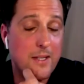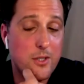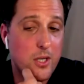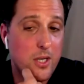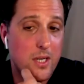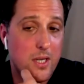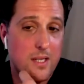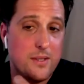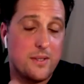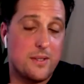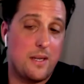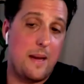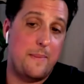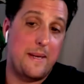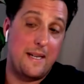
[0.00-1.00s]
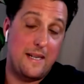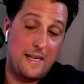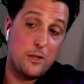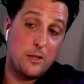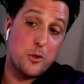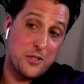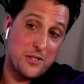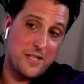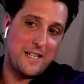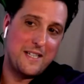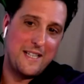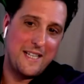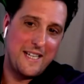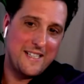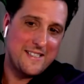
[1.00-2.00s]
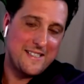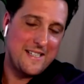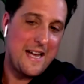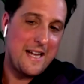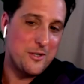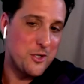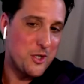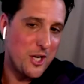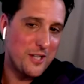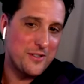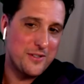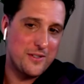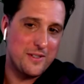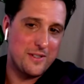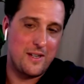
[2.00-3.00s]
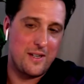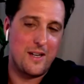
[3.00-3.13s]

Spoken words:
not just, I mean, interestingly, it's not just